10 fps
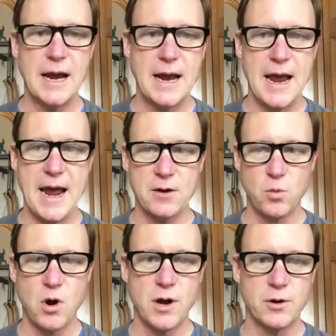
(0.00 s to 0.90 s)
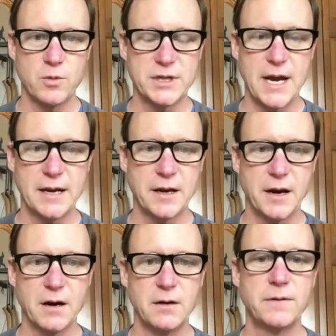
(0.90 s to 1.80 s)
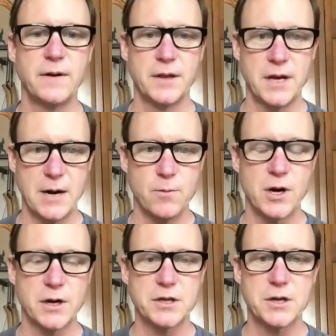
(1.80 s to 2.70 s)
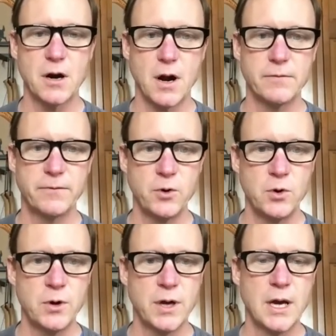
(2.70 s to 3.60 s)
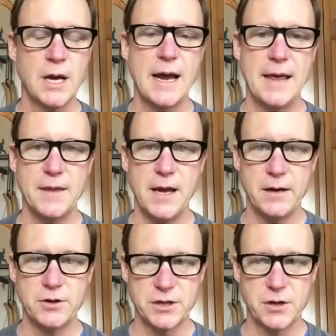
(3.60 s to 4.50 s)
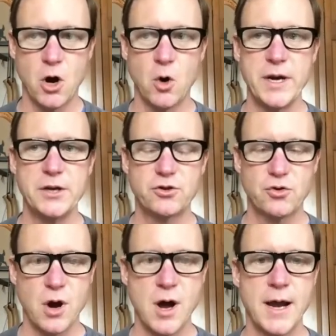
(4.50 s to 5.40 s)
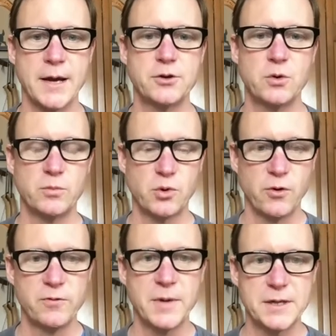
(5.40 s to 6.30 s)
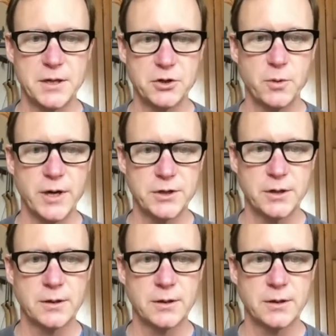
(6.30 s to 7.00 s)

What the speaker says: and water was taken care of, then I wanted to start on food and then just always trying to improve my situation.